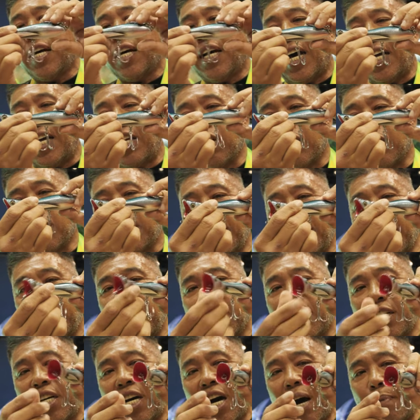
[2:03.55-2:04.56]
As you can see, the
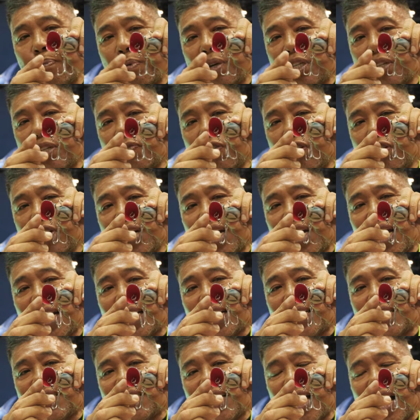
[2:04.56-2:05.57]
cup is very
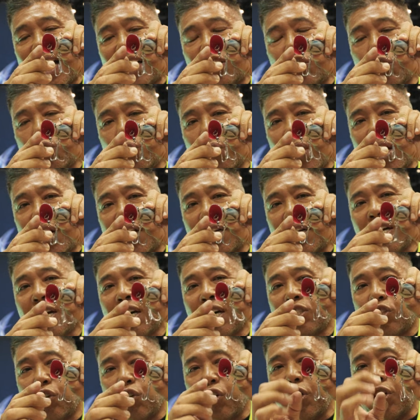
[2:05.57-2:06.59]
exaggerated,
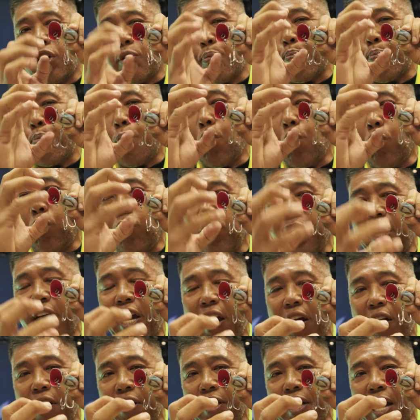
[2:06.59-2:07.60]
so you can pull the
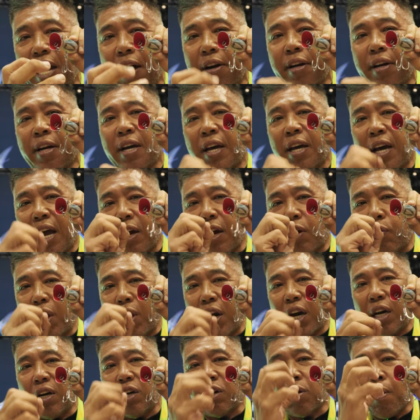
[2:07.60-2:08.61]
air down and create
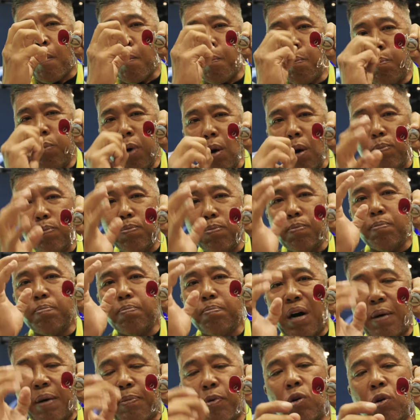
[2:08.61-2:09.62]
a little bloop
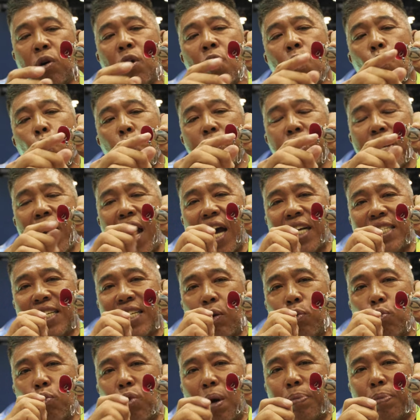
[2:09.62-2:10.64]
bubble when you actually
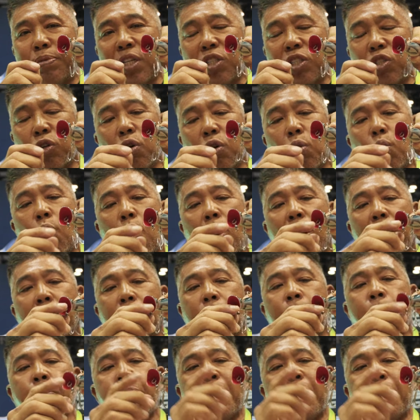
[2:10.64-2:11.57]
rips it through the water.